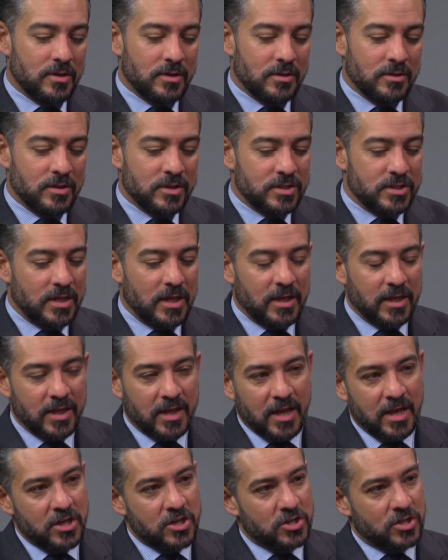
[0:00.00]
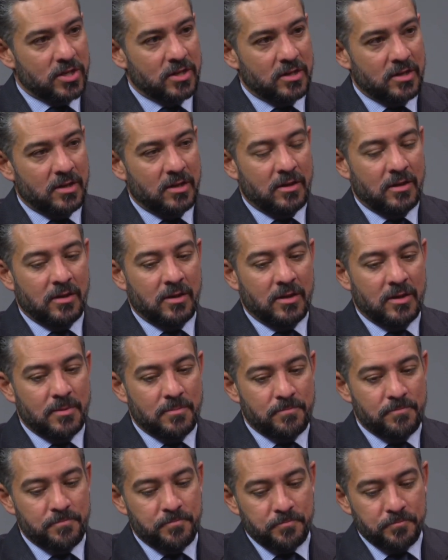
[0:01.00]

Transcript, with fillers: Uh, this delegation, um,